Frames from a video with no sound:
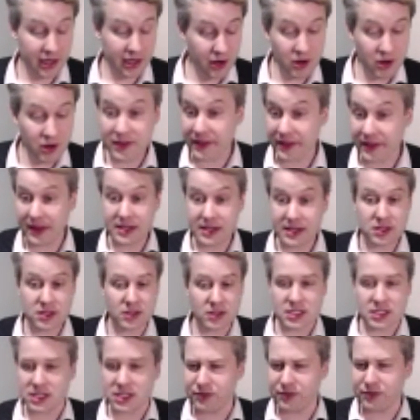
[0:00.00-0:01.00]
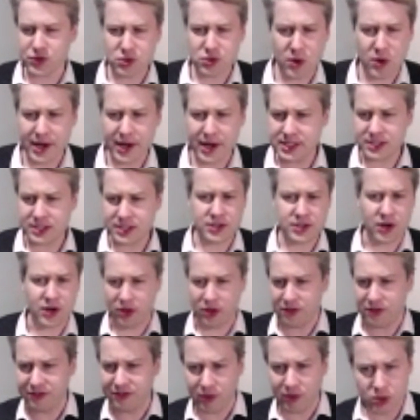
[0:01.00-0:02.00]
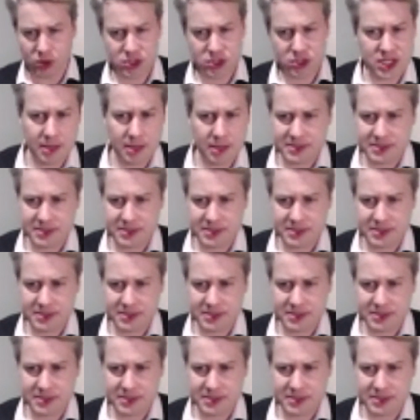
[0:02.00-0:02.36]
mm. that there's lots of different trainings, you know, the four steps